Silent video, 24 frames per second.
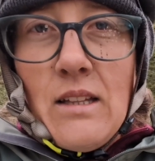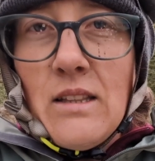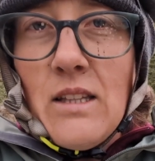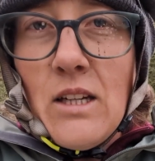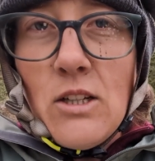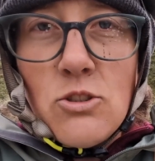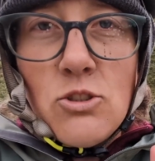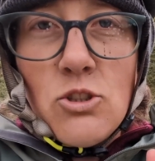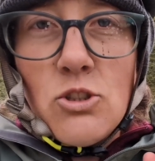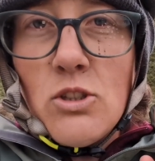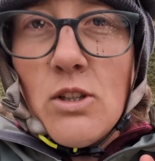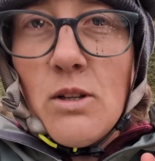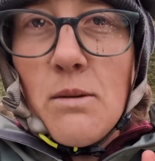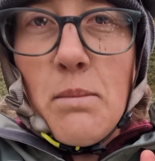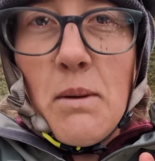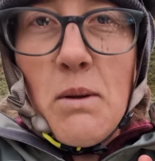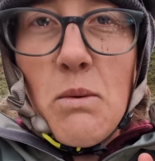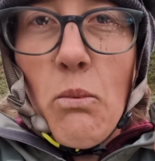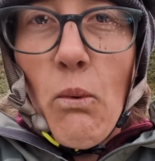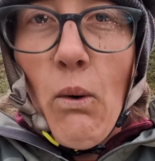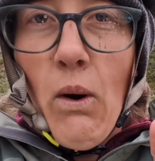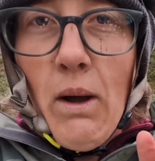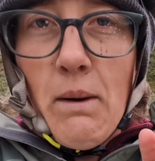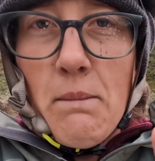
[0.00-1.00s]
there's just going to
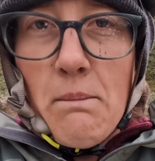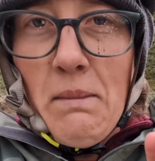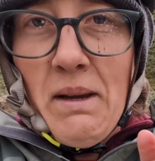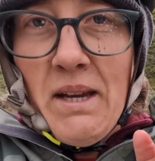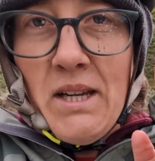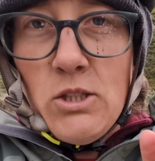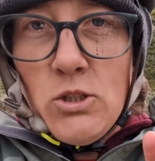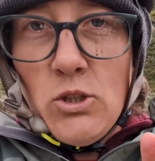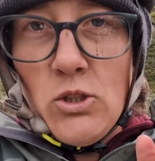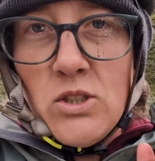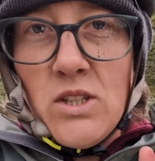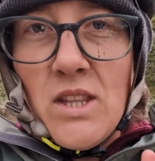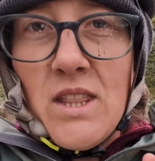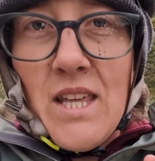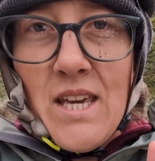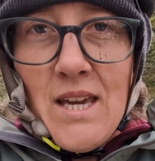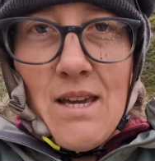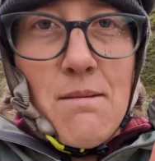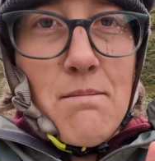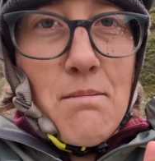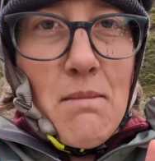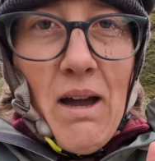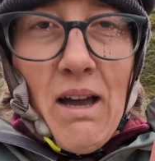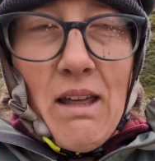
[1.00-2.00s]
be one major
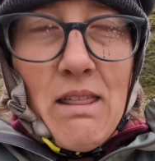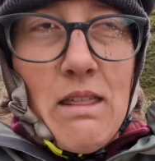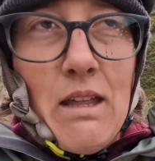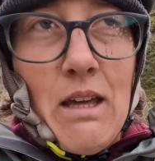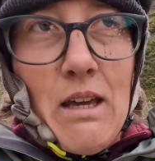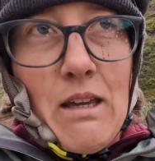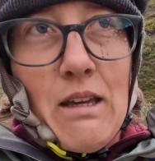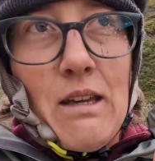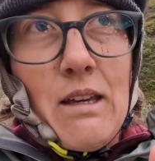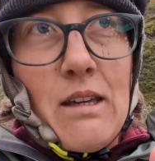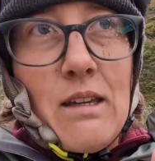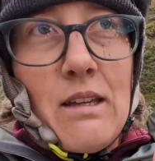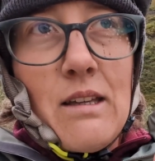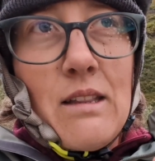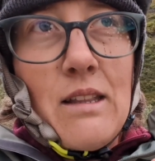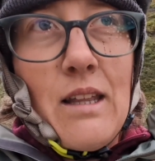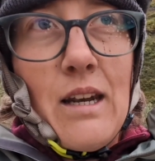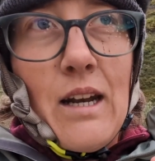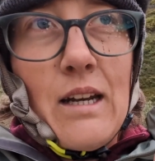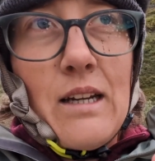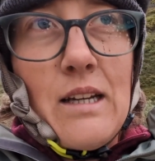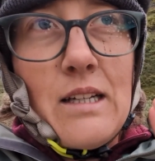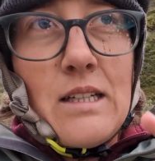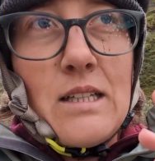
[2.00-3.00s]
theme, I think,
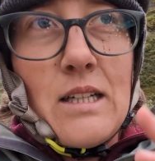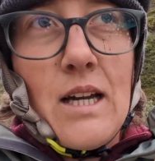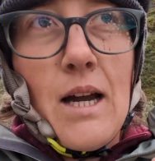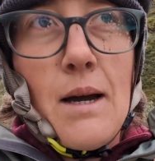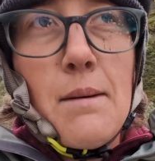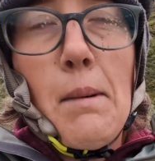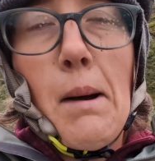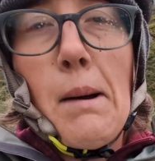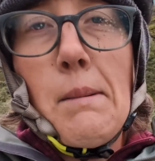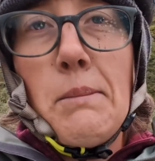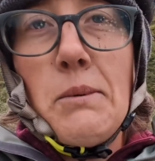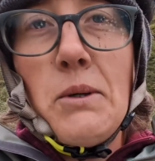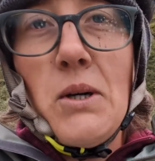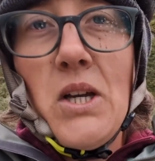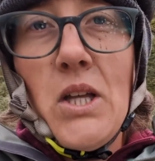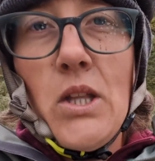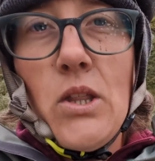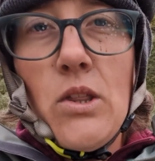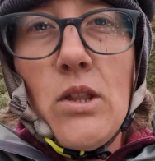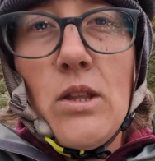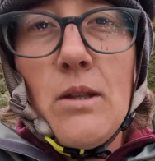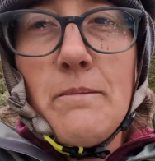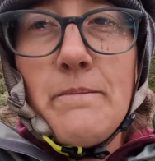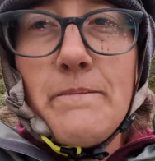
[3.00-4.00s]
that I need to come up
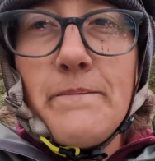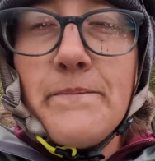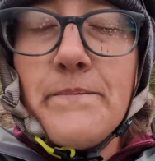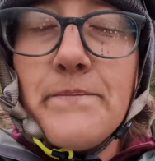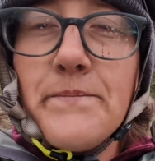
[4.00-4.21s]
with.